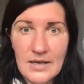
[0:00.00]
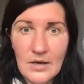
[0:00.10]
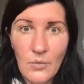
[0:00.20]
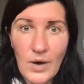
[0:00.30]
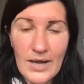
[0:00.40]

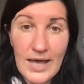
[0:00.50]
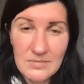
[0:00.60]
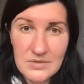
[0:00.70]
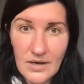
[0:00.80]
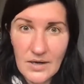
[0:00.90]
what
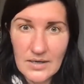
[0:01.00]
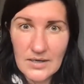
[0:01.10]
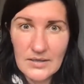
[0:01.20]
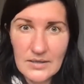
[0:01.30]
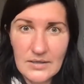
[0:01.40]
I'm
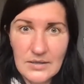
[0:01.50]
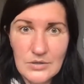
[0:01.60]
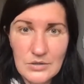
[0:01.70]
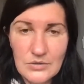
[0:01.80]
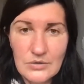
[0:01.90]
talking
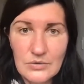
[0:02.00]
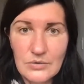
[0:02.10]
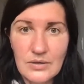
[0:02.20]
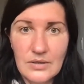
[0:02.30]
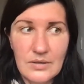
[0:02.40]

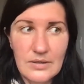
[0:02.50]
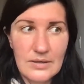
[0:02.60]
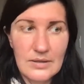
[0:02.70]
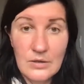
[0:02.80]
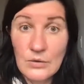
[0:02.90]
to
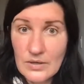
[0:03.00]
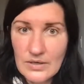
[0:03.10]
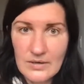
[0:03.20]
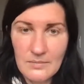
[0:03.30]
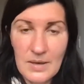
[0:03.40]
you
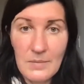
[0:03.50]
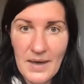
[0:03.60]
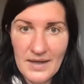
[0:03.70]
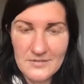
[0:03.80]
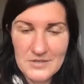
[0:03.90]
think may be
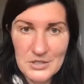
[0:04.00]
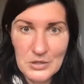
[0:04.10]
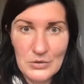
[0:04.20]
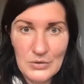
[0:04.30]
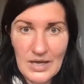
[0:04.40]

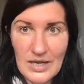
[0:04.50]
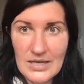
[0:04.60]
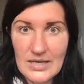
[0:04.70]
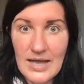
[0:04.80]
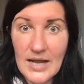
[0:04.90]
beneficial to
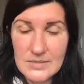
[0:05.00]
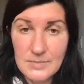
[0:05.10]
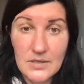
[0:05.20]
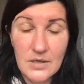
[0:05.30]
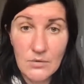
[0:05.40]
any
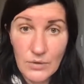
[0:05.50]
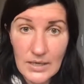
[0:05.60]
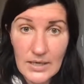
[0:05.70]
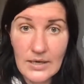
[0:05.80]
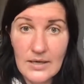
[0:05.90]
expert
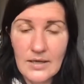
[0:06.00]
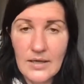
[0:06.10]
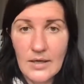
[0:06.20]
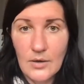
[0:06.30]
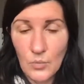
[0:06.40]
career
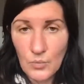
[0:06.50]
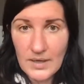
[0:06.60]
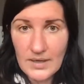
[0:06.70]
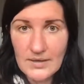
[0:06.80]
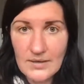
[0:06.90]

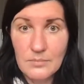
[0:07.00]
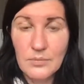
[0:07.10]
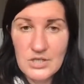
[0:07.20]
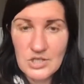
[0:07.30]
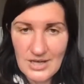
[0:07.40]
woman,
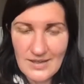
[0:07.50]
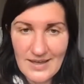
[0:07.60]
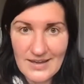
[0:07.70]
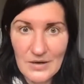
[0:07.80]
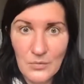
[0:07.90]
please share
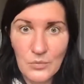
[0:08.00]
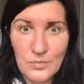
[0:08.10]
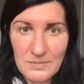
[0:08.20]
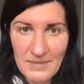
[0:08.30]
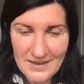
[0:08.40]
that. I would
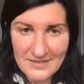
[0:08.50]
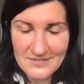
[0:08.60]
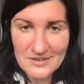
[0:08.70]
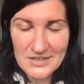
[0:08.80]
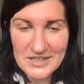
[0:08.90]
be
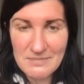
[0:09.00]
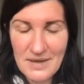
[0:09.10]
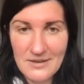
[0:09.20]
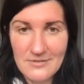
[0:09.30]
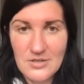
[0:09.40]
really
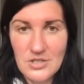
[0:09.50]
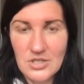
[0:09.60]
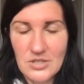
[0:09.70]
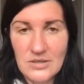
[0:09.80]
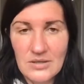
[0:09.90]

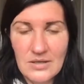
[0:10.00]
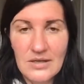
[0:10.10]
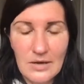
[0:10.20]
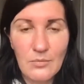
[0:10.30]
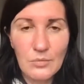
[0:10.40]
beneficial.
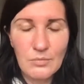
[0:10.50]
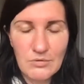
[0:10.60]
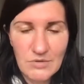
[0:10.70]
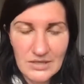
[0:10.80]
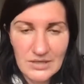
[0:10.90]
I would be
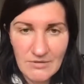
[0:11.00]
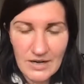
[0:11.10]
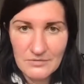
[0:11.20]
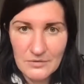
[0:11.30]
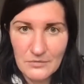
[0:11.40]
really
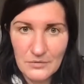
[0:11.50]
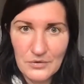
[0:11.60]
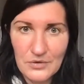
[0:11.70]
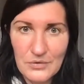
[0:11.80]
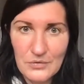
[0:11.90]
grateful
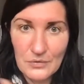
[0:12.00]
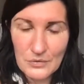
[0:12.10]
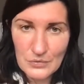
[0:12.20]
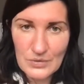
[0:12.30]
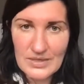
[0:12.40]
for you for
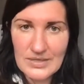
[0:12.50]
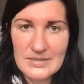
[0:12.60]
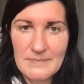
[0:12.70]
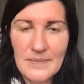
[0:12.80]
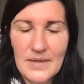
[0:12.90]
doing this.